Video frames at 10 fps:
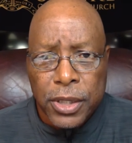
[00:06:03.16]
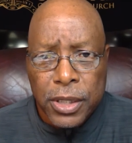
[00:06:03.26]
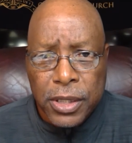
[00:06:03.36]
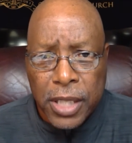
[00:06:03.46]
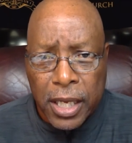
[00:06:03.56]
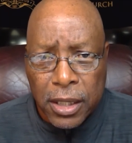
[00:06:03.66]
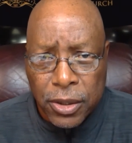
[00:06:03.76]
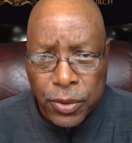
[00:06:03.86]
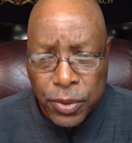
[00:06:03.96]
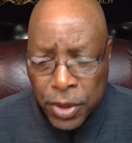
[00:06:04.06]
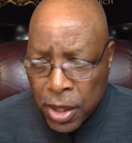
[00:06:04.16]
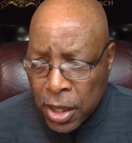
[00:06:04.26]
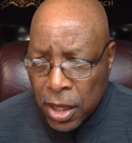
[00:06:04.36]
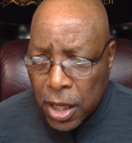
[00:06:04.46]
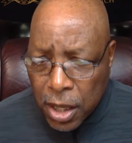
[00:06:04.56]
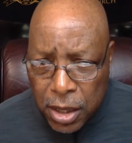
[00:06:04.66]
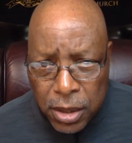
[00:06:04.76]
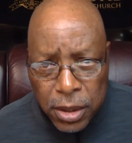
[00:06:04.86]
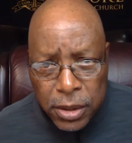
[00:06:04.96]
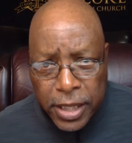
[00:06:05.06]
St. Luke,
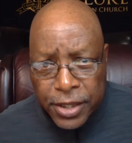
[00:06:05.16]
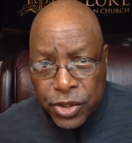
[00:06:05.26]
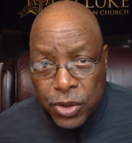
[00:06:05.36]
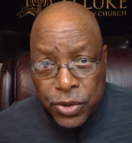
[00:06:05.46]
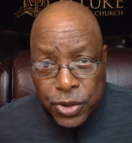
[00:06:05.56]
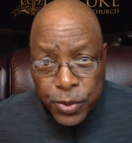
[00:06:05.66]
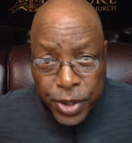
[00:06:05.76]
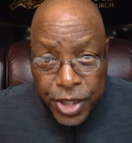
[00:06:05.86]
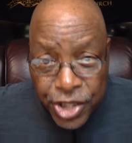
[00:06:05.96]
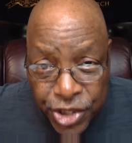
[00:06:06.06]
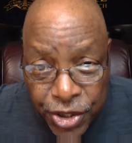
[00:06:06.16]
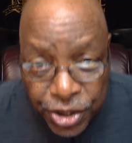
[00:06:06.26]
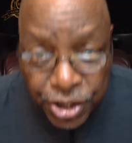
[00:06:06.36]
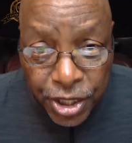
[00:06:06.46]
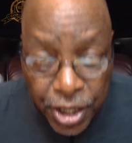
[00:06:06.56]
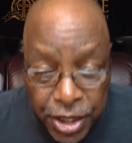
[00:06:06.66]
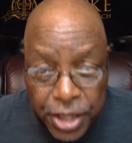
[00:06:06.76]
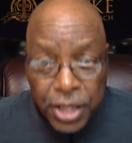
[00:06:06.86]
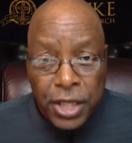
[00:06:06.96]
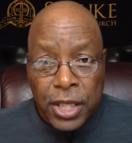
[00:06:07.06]
that social working church
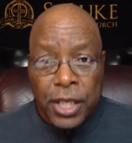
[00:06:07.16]
on